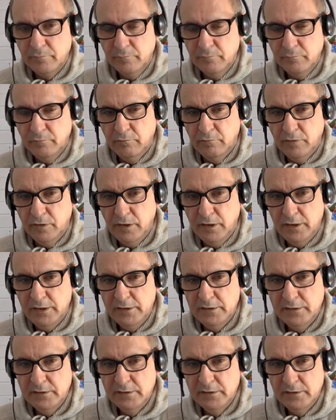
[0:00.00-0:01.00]
y
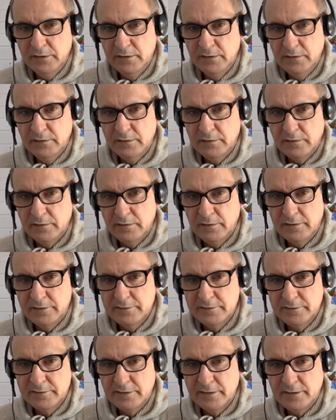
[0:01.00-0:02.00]

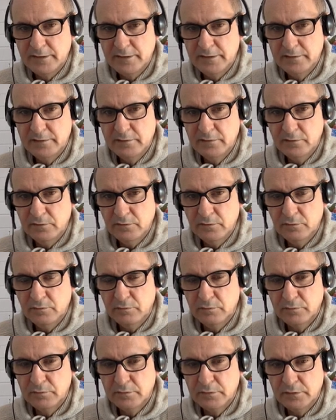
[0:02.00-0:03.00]
less than
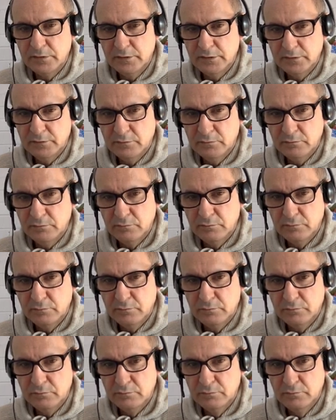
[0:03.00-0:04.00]
or equal
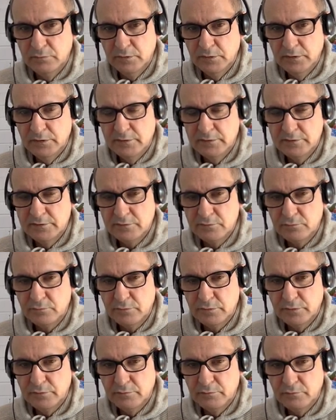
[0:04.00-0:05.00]
to
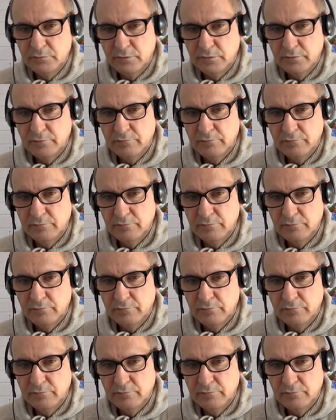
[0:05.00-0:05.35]
square root of